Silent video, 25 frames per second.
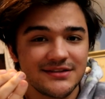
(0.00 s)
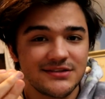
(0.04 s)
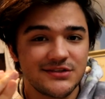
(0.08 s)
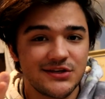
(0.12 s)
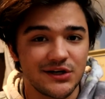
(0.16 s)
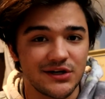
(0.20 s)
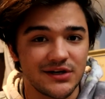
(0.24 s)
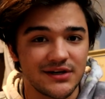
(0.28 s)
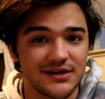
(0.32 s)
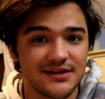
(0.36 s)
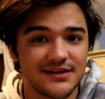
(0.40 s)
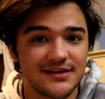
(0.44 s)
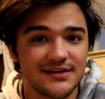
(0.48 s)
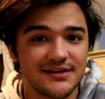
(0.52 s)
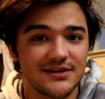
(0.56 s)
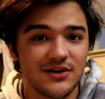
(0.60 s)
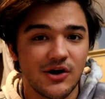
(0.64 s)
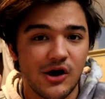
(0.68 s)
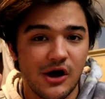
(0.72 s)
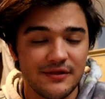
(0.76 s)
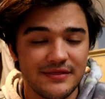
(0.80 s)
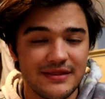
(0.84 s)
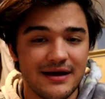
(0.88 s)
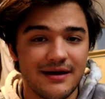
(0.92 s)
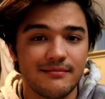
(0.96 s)
took
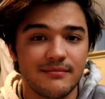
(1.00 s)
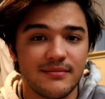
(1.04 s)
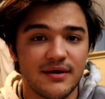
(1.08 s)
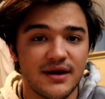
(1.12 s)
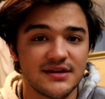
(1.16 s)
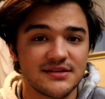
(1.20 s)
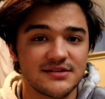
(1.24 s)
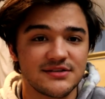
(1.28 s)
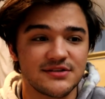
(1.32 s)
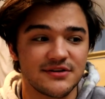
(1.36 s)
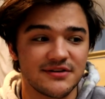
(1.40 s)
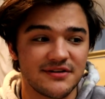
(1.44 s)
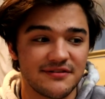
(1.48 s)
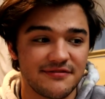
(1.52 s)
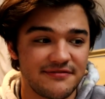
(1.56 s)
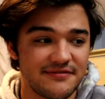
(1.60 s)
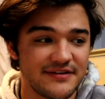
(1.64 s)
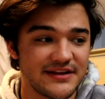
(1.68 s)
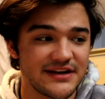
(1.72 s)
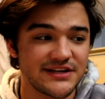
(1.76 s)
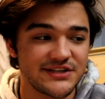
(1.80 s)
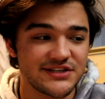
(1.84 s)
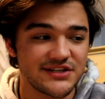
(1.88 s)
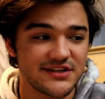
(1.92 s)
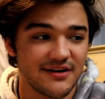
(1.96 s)
on that monster to
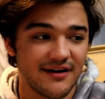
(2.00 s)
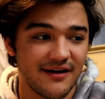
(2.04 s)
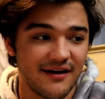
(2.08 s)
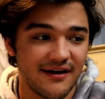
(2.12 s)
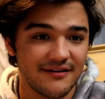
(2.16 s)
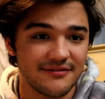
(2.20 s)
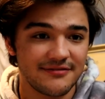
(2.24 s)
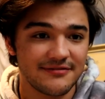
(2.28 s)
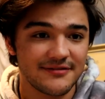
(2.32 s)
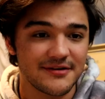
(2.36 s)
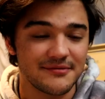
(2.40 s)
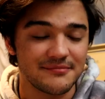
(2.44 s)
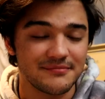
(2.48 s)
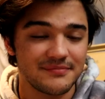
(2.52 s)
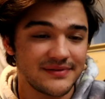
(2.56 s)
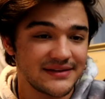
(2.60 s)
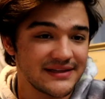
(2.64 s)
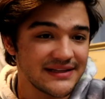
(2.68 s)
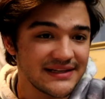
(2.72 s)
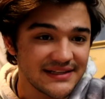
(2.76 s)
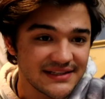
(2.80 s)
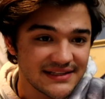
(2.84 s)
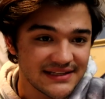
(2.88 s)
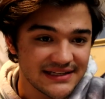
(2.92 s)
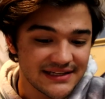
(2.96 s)
finish it off
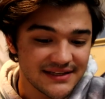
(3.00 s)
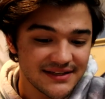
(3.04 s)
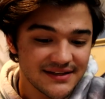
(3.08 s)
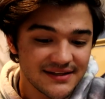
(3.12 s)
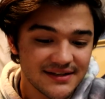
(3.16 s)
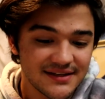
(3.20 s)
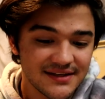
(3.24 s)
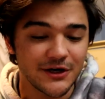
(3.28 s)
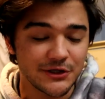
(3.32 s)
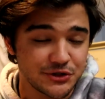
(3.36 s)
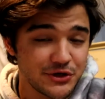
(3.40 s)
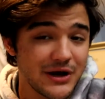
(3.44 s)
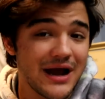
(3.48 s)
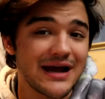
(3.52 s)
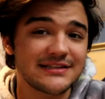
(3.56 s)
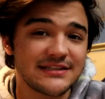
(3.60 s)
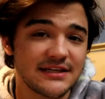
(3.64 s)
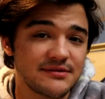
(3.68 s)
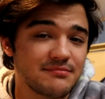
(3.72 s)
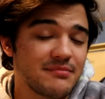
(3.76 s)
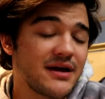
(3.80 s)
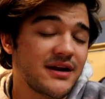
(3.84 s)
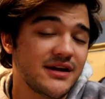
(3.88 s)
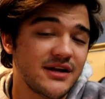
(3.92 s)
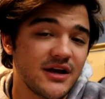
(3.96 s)
completely
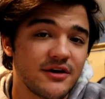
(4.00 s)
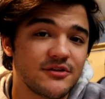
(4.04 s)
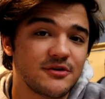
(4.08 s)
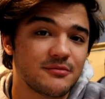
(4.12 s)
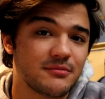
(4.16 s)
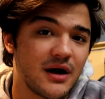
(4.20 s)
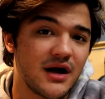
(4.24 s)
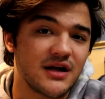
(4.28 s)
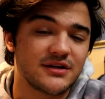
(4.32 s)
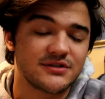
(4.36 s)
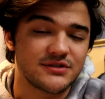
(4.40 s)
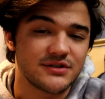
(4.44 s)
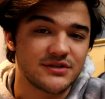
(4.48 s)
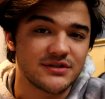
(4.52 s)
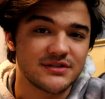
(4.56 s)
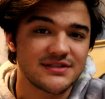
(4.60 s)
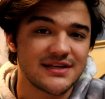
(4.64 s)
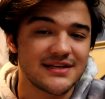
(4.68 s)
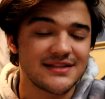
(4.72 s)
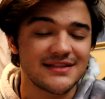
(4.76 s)
attracted many other monsters,